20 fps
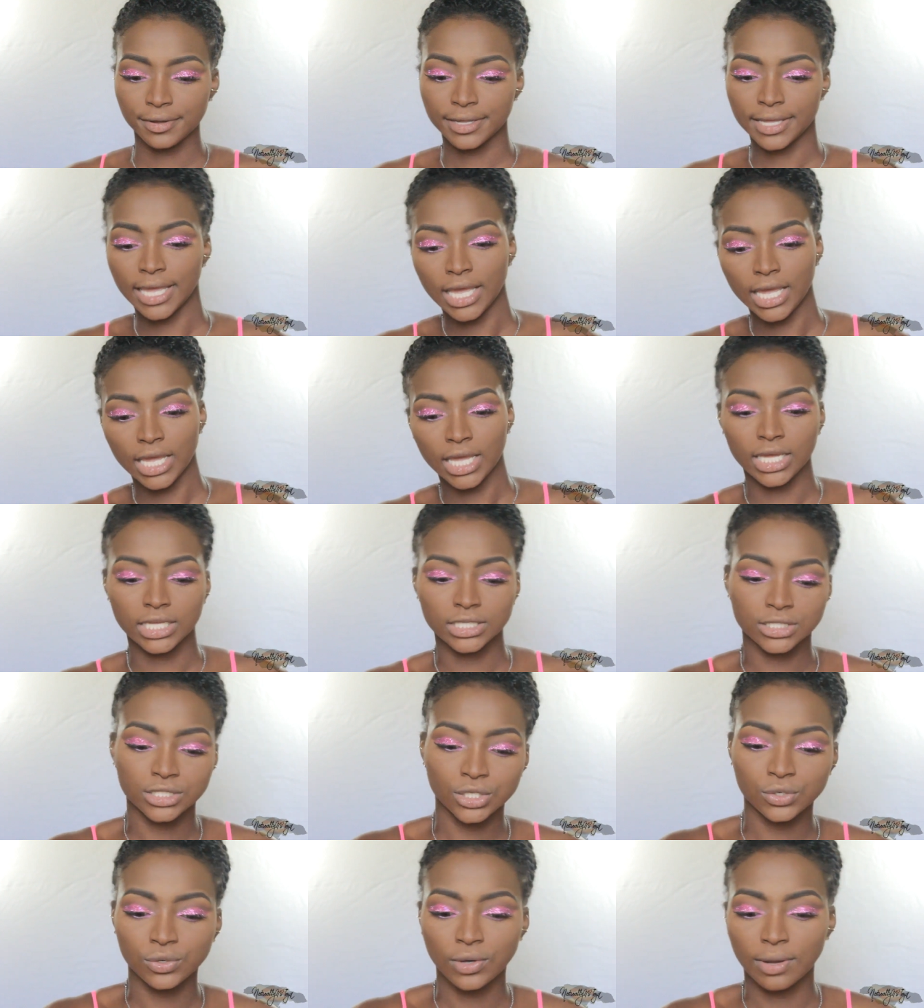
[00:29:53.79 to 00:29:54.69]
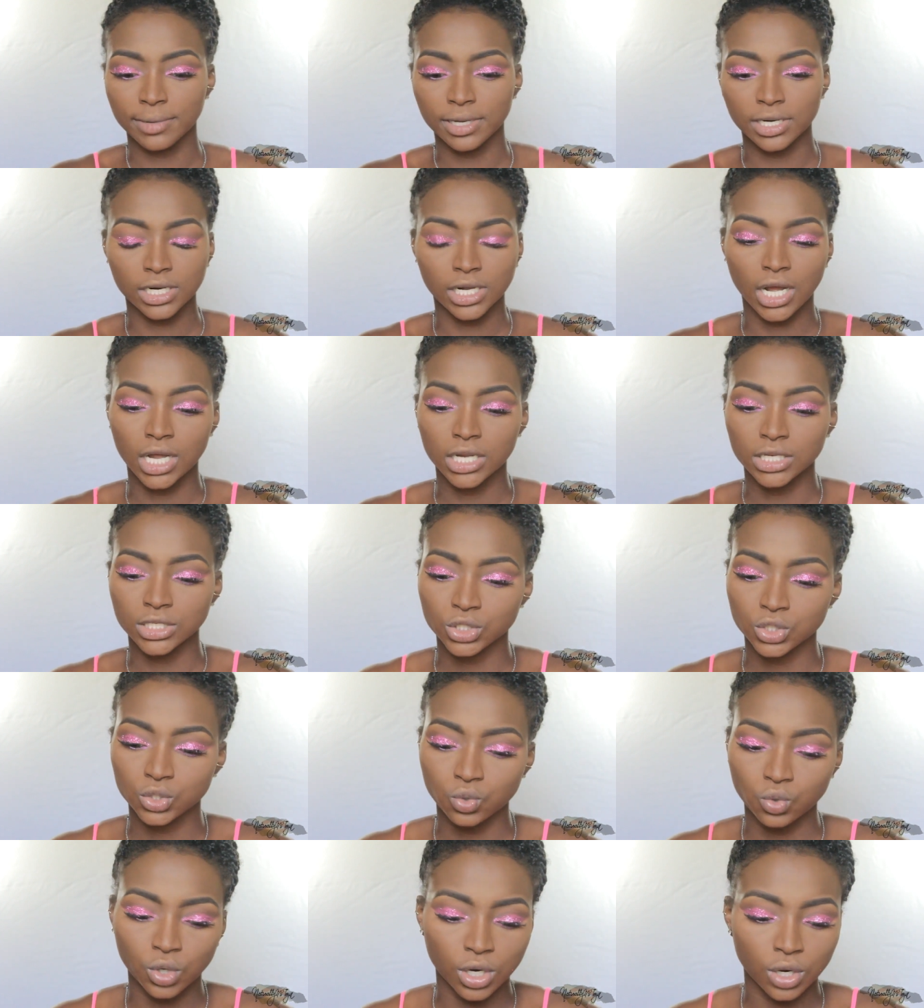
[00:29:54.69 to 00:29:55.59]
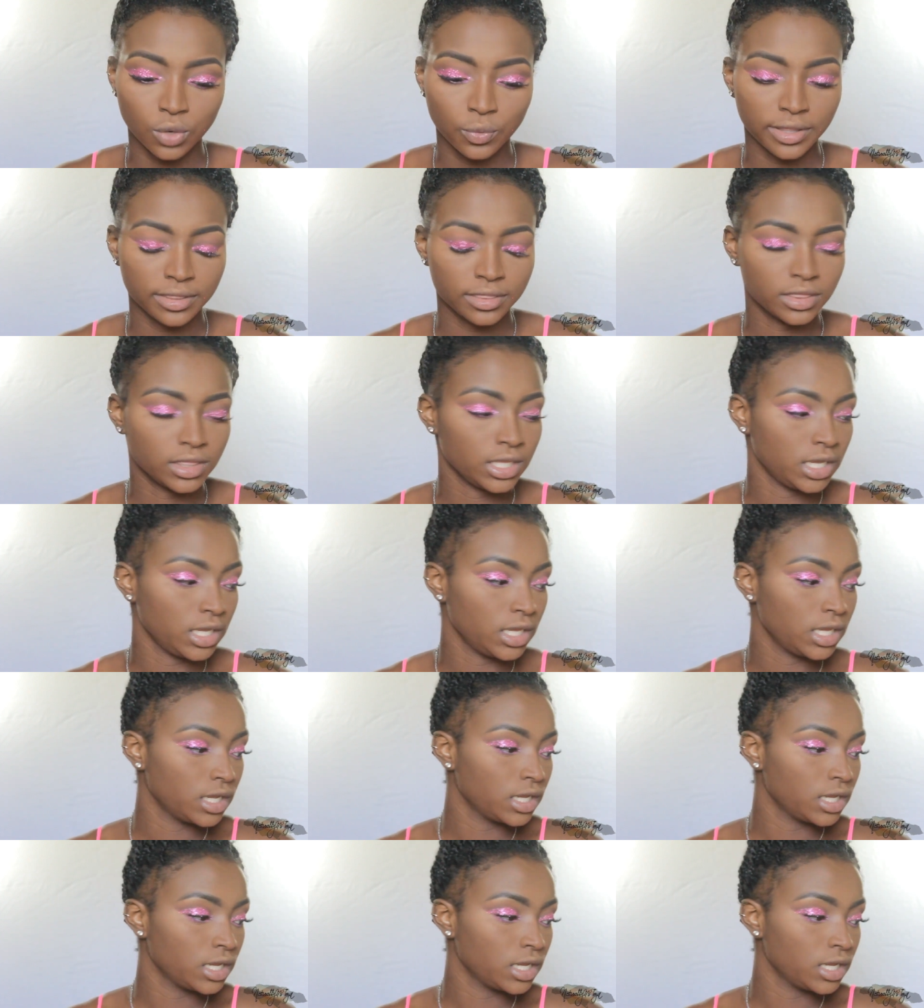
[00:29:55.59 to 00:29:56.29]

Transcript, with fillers: Okay, so I'm gonna contour with the...